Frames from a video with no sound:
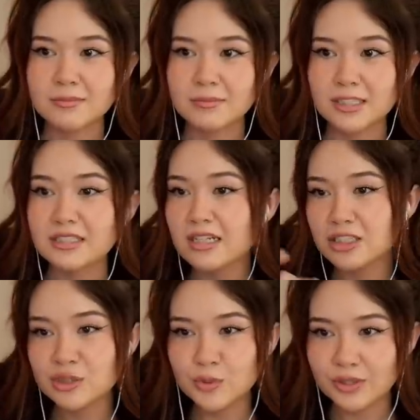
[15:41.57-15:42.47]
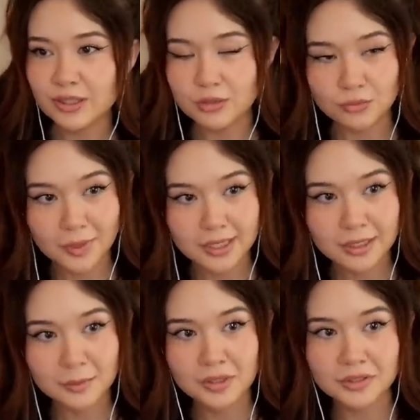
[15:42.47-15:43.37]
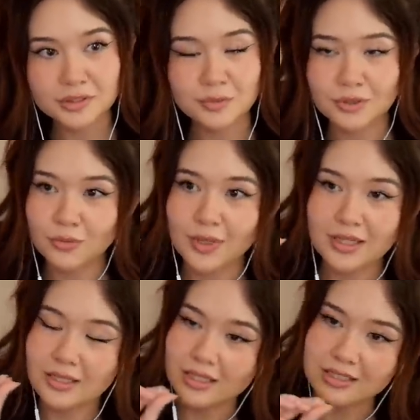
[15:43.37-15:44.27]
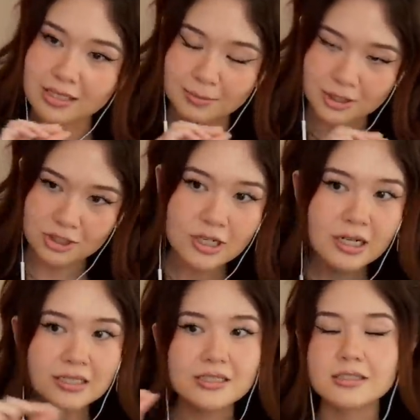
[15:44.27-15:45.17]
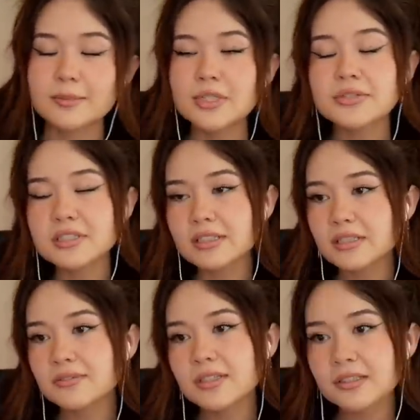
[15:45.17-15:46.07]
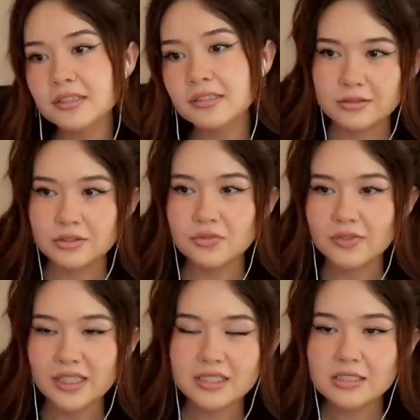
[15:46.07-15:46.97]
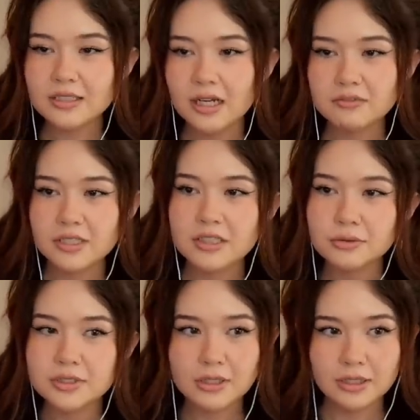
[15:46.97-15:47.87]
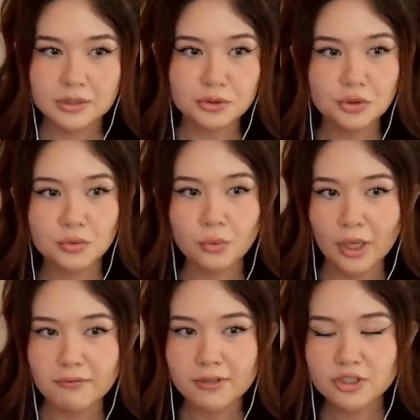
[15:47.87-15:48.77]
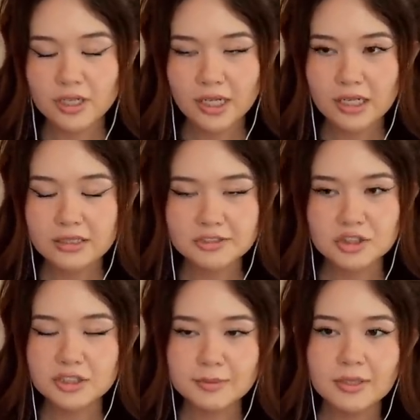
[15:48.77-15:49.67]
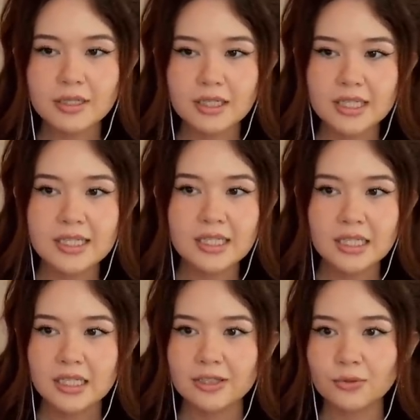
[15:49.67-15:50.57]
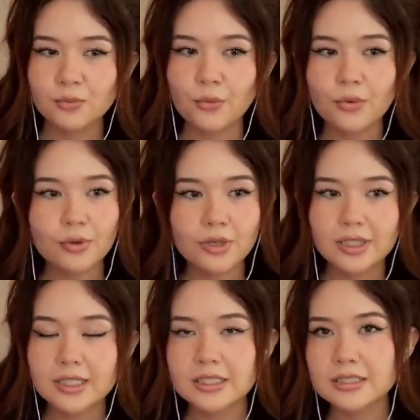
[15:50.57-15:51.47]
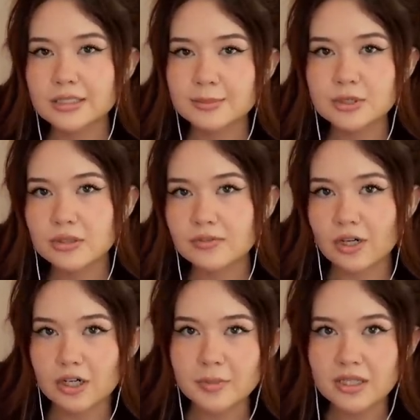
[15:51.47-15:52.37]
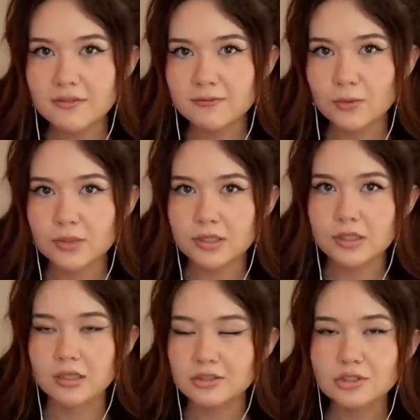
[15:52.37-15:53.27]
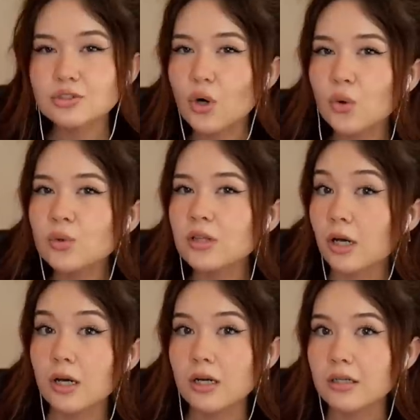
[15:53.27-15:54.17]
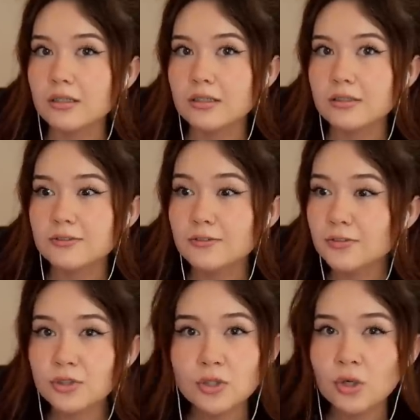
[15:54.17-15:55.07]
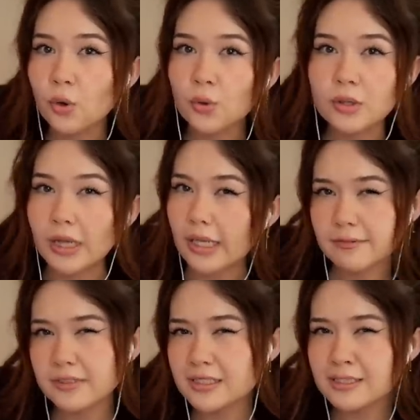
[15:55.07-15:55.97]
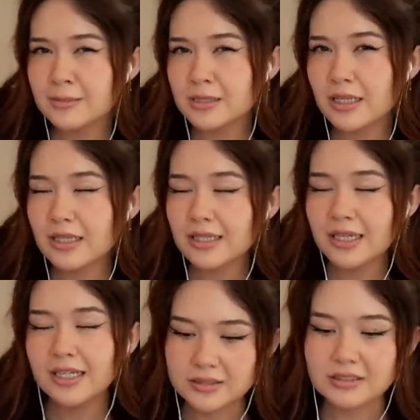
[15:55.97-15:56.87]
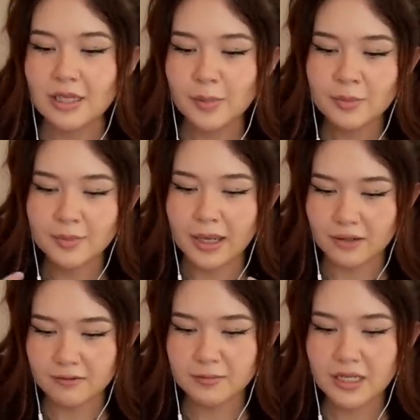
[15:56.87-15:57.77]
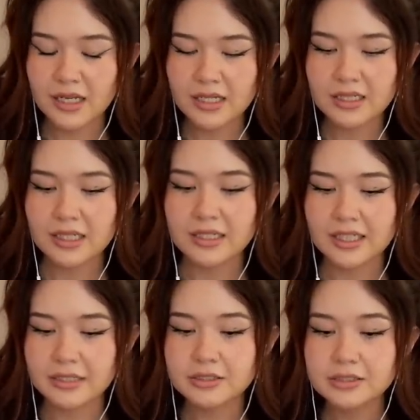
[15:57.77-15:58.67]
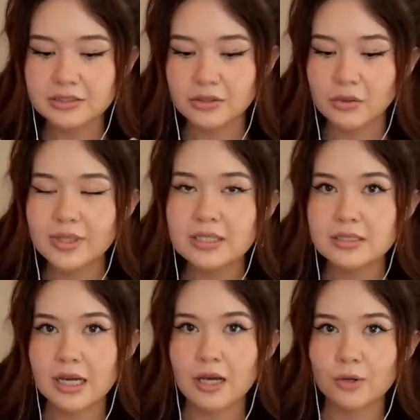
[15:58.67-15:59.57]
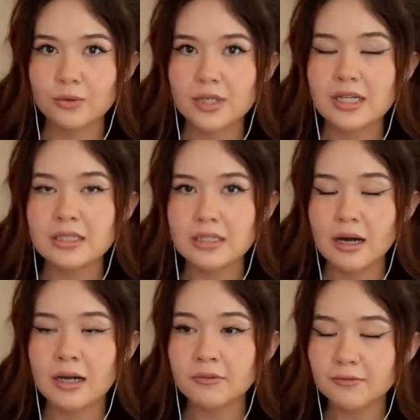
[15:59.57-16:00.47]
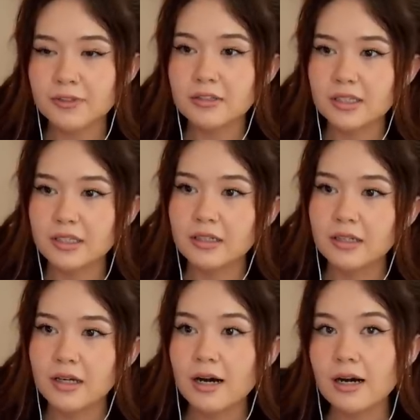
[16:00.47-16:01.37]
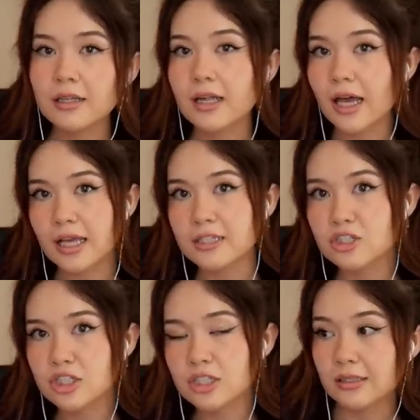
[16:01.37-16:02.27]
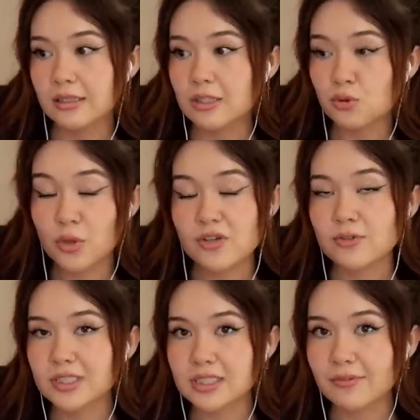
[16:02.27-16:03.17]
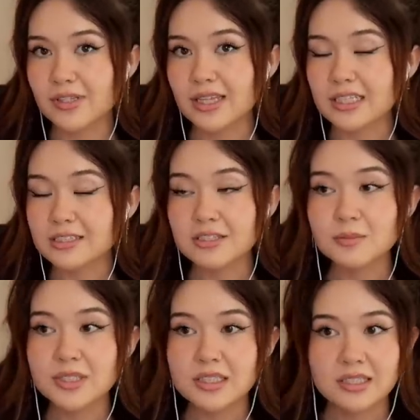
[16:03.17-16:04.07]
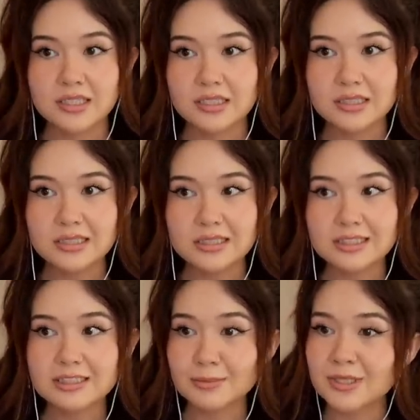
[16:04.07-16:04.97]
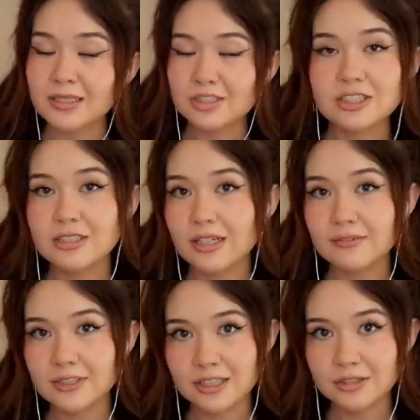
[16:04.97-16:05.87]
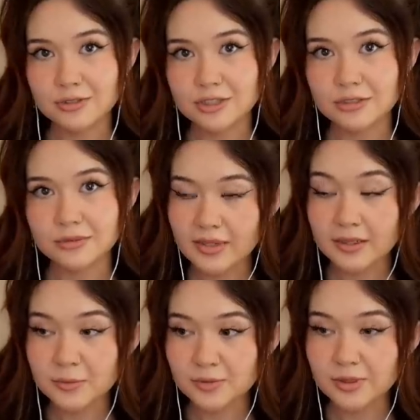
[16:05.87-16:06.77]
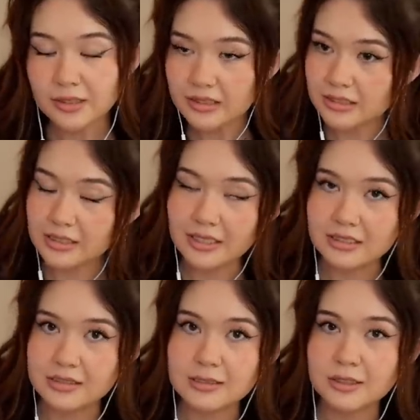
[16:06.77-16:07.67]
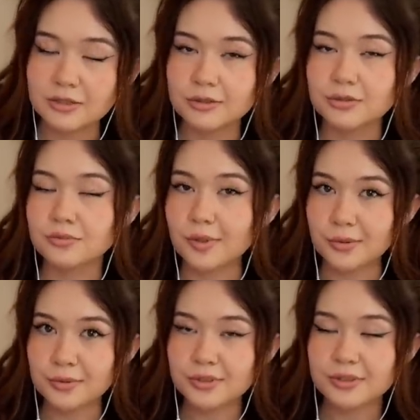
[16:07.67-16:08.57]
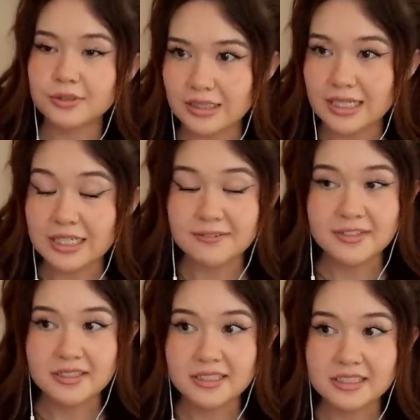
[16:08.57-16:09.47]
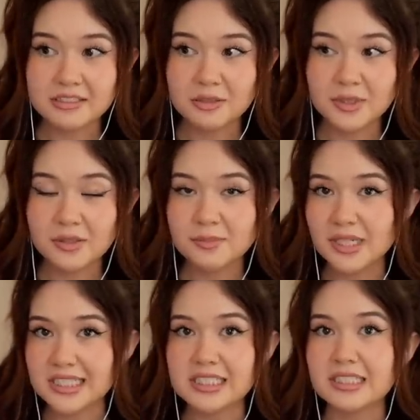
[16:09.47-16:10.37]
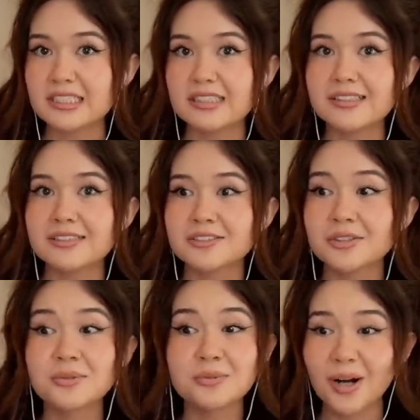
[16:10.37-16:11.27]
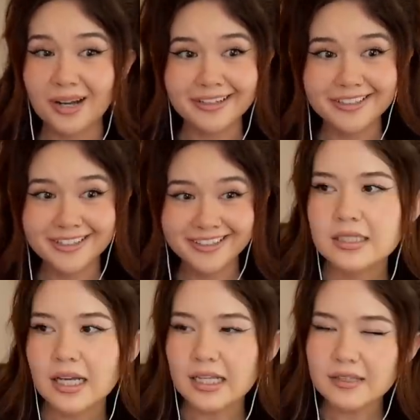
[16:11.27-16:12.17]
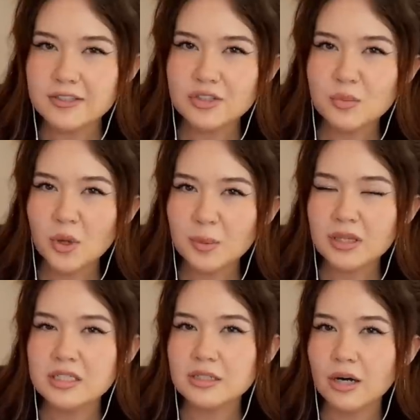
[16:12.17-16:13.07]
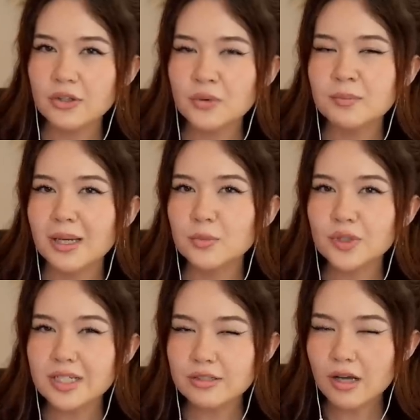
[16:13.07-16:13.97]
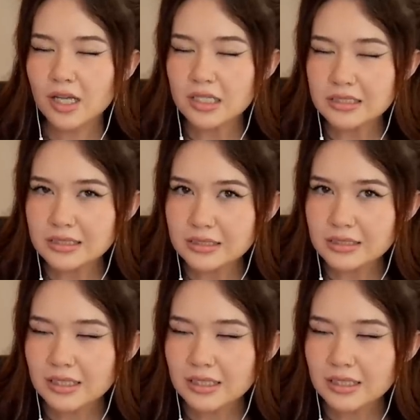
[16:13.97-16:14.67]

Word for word: And not just with like the writing, but also with the way that they set up the shots and the music and everything. So Violet's gonna have to get used to this new life that she has. She's been in the war and in some sort of army for so long. For her whole life, it seems like. Stepping back from that and like slowing down and not feeling on edge like twenty-four seven, that's gonna be something that gonna have to get used to. I'm really excited to see her growth, and I feel like it's gonna be amazing to watch. I'd love to know more about these auto memory dolls.